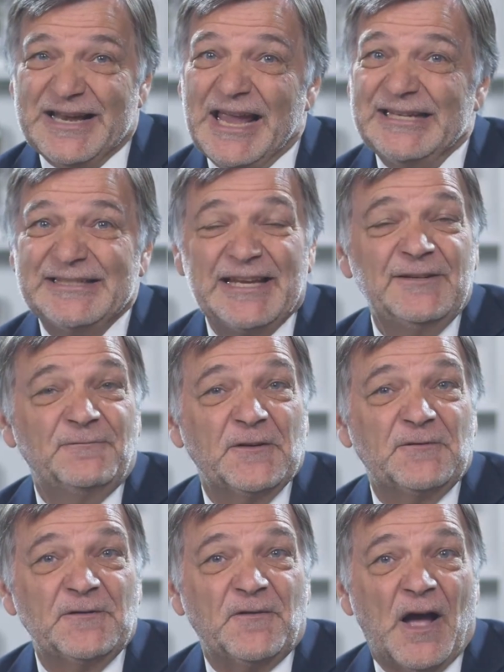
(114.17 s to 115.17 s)

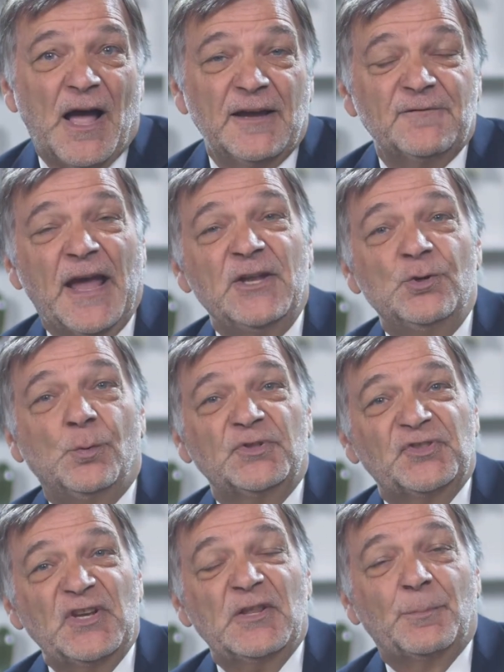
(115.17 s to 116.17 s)
1955 and you will
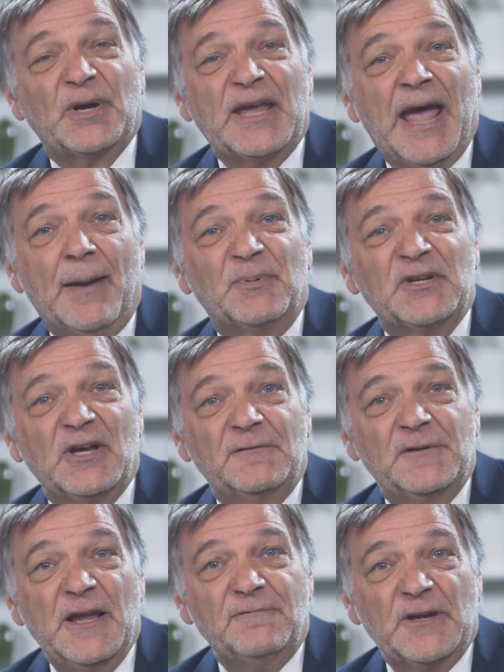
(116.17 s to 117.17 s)
see the per capita
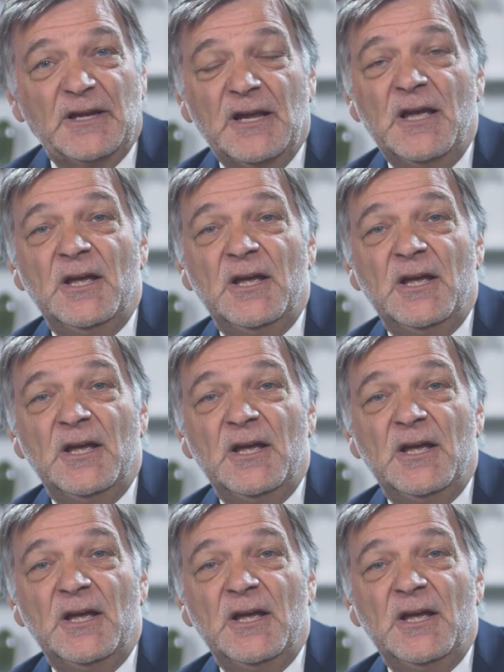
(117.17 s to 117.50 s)
of giving